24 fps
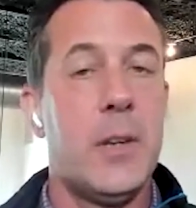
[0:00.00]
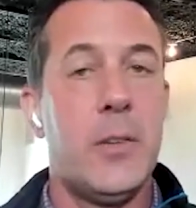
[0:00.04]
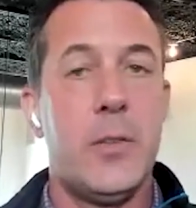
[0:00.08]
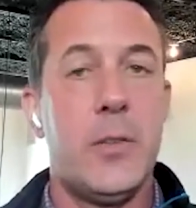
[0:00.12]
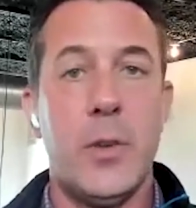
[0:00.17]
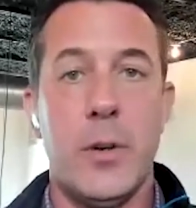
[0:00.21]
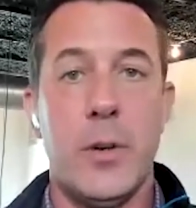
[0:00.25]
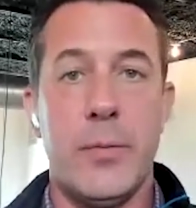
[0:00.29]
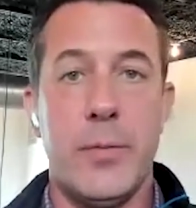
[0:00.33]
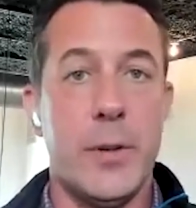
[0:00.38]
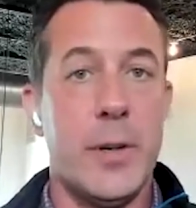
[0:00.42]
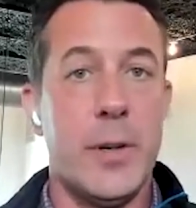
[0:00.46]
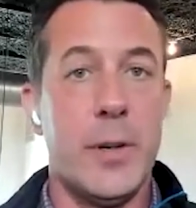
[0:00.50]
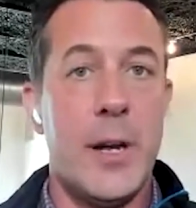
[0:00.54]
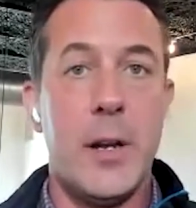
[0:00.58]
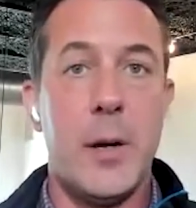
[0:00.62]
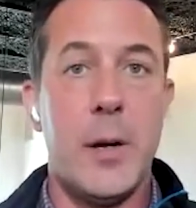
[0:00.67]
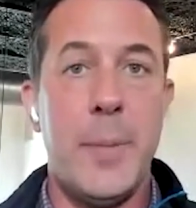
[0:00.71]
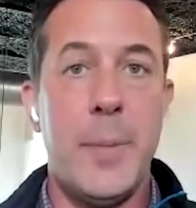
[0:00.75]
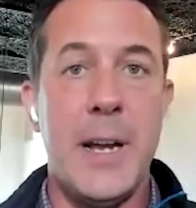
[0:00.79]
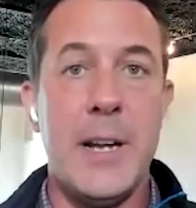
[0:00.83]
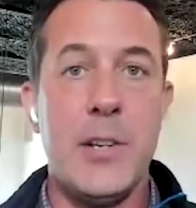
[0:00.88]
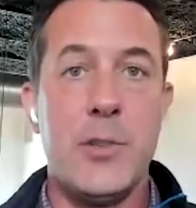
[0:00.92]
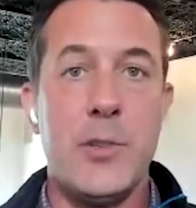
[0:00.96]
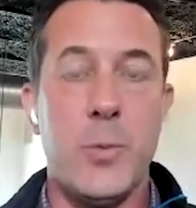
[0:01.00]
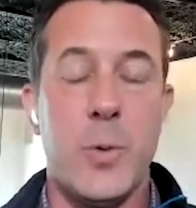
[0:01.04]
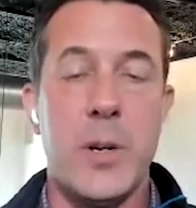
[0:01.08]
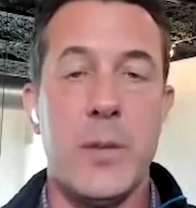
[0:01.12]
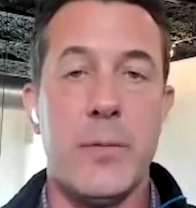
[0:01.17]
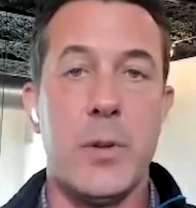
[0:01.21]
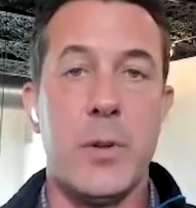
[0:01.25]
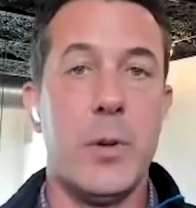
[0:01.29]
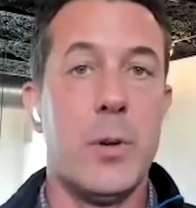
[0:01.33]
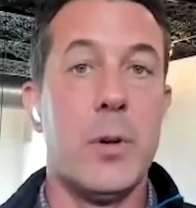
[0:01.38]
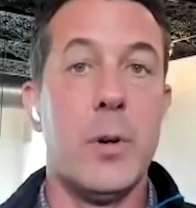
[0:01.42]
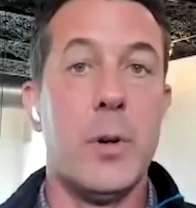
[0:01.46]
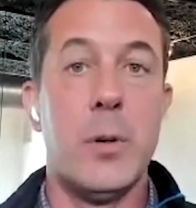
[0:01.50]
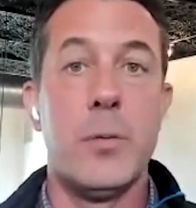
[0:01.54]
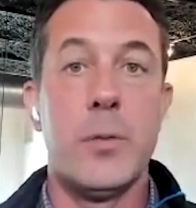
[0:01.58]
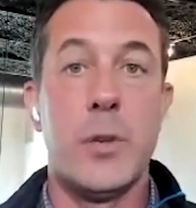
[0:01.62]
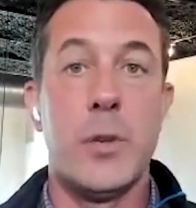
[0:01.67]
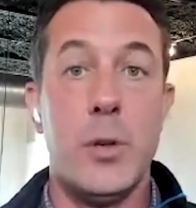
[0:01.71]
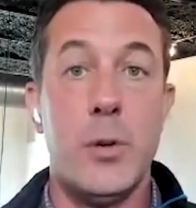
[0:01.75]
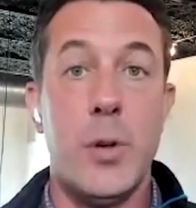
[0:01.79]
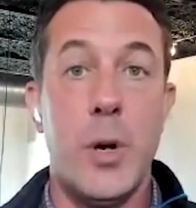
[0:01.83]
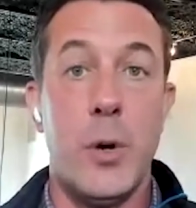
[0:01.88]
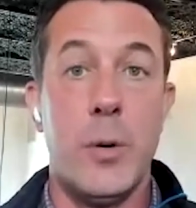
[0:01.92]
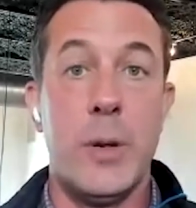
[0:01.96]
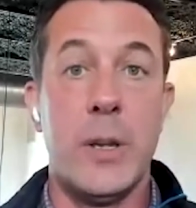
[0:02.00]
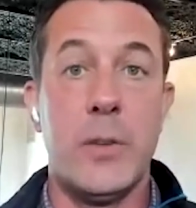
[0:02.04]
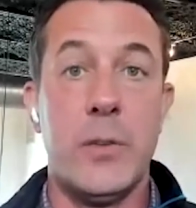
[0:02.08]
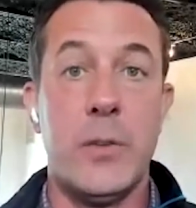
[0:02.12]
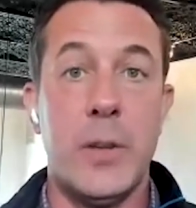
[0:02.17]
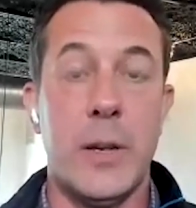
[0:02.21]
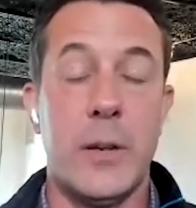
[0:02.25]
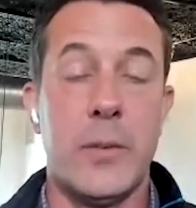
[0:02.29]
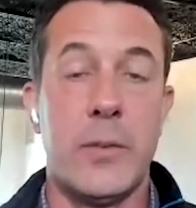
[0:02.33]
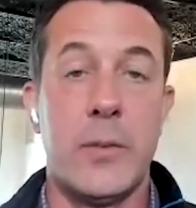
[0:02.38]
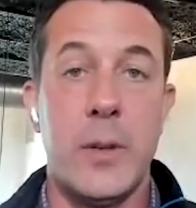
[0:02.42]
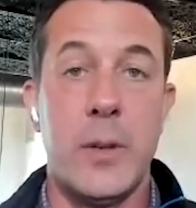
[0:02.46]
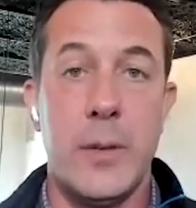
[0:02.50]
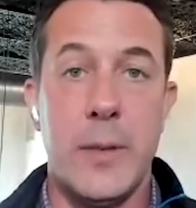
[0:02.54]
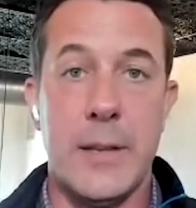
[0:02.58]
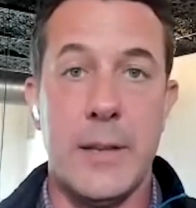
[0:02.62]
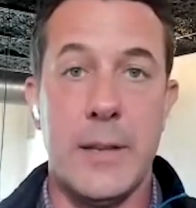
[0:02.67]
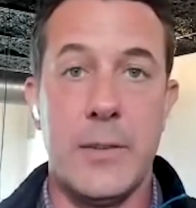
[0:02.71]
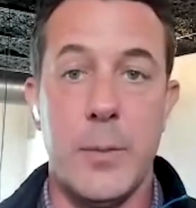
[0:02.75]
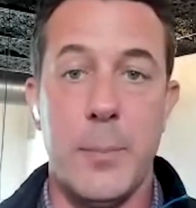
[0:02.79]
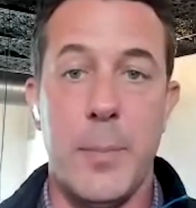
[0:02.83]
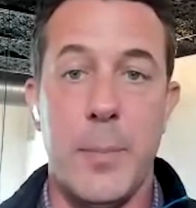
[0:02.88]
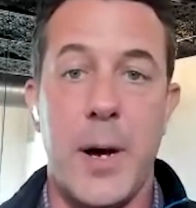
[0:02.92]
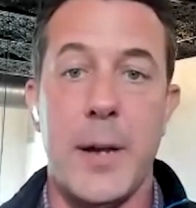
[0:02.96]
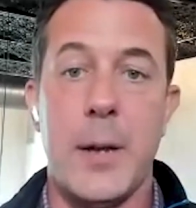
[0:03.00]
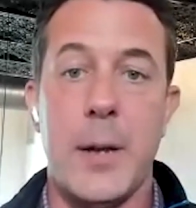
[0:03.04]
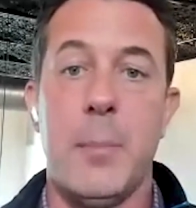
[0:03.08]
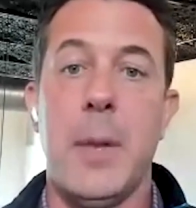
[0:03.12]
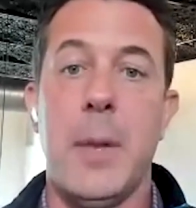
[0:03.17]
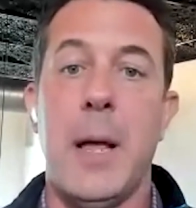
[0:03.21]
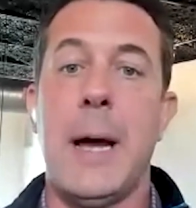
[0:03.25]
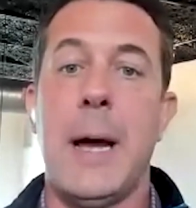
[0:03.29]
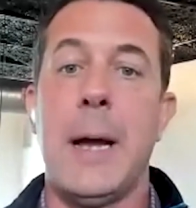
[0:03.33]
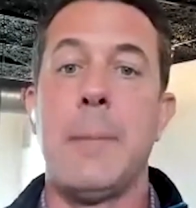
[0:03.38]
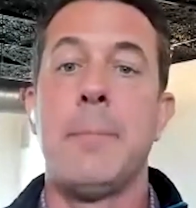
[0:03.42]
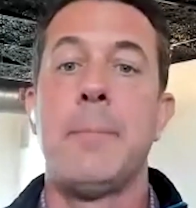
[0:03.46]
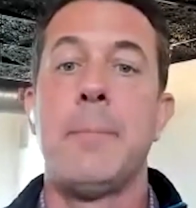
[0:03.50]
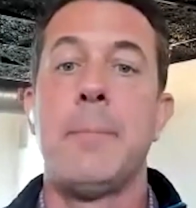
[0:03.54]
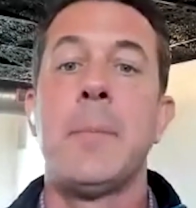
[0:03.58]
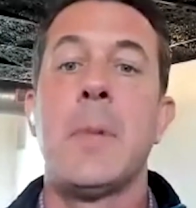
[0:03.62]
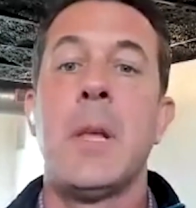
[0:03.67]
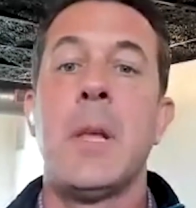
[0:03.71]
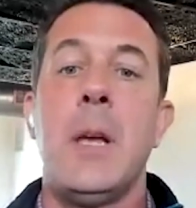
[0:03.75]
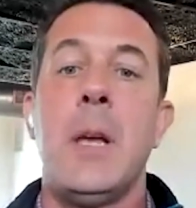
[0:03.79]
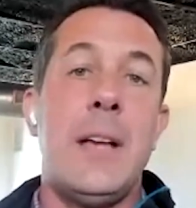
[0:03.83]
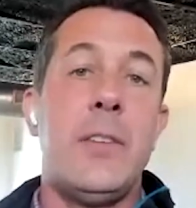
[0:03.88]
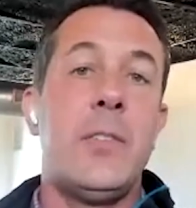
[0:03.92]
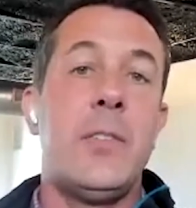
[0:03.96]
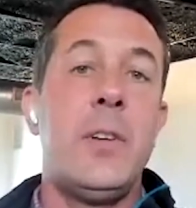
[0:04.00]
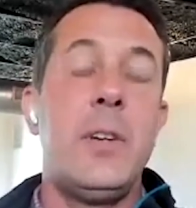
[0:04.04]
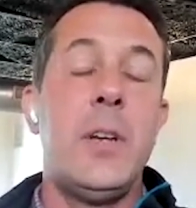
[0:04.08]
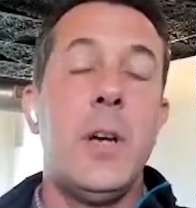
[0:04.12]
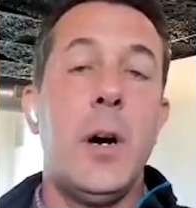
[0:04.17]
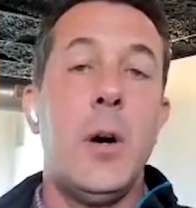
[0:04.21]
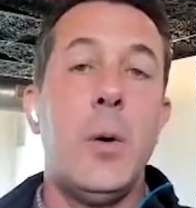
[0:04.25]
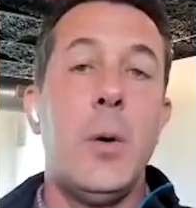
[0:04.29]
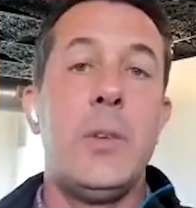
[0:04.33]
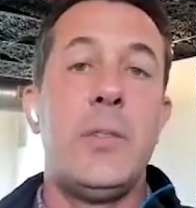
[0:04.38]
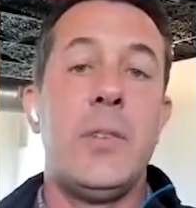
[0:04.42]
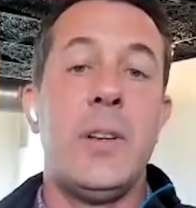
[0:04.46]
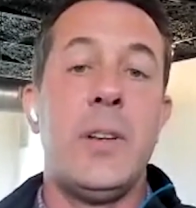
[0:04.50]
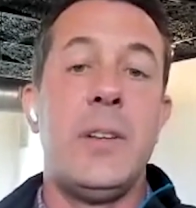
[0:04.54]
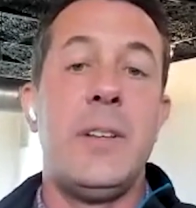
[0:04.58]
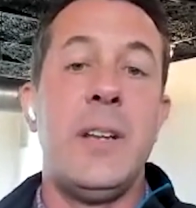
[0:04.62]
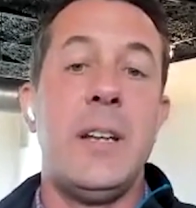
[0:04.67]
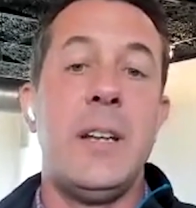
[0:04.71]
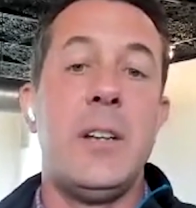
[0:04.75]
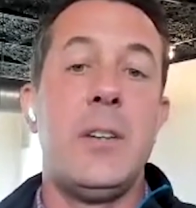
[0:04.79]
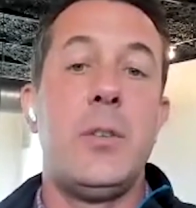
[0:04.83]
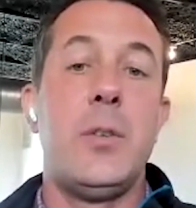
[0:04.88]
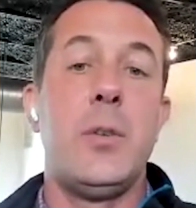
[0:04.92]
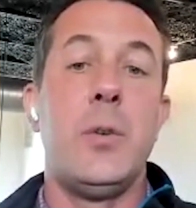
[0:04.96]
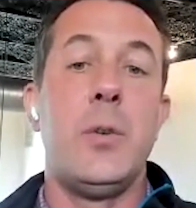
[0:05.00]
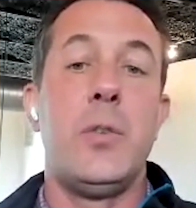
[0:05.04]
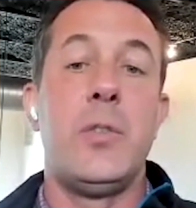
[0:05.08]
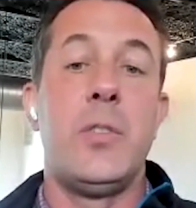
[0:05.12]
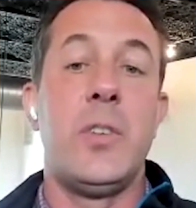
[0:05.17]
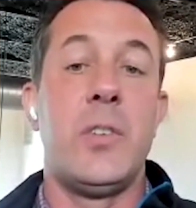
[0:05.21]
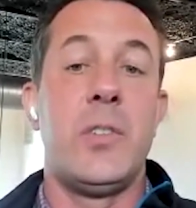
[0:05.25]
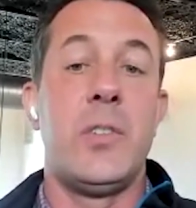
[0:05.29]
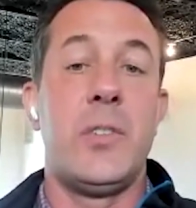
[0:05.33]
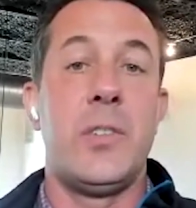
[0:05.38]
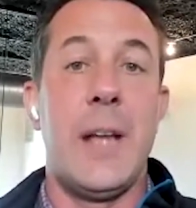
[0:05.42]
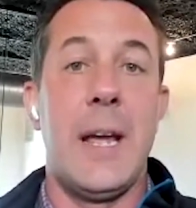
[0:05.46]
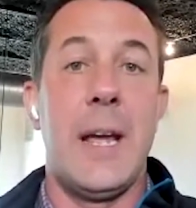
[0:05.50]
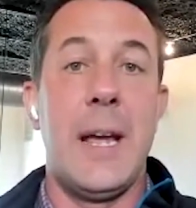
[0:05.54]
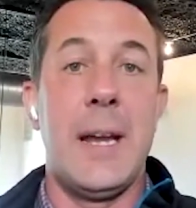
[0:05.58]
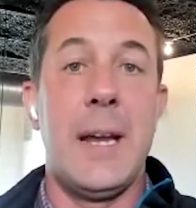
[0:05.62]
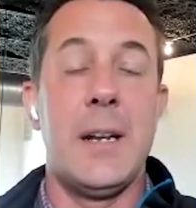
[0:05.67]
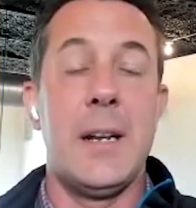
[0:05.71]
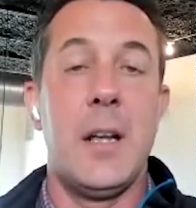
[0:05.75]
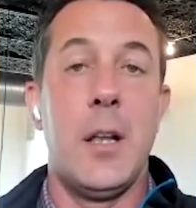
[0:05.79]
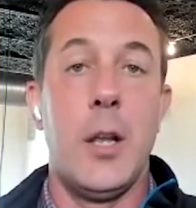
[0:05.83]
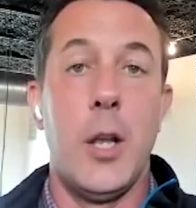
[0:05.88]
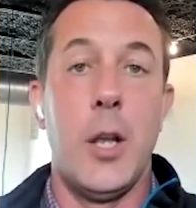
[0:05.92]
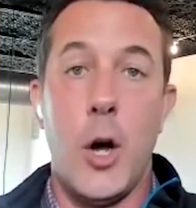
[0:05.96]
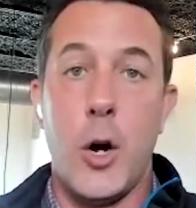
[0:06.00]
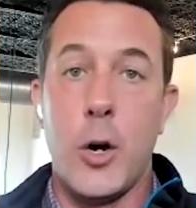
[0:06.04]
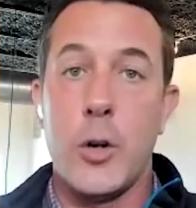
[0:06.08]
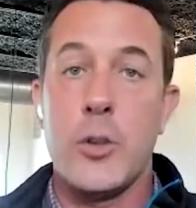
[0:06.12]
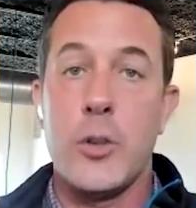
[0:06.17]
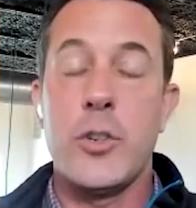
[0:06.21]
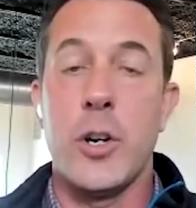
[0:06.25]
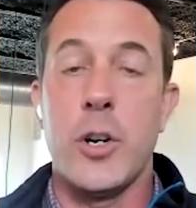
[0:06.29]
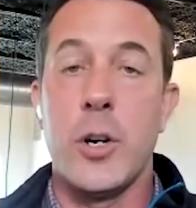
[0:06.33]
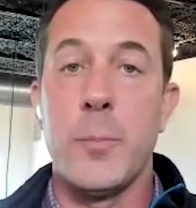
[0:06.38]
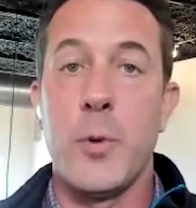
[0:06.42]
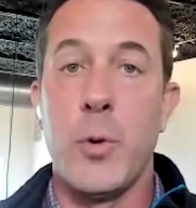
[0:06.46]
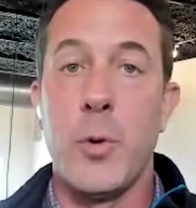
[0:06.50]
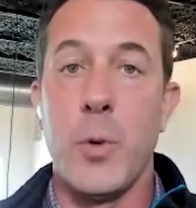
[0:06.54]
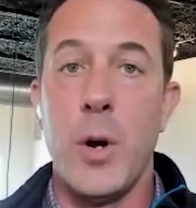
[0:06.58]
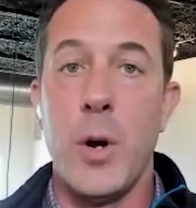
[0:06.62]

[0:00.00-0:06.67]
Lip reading: So if you're not on page 1 of Google, you don't exist. That's the bottom line. SEO is intended to sustain long-term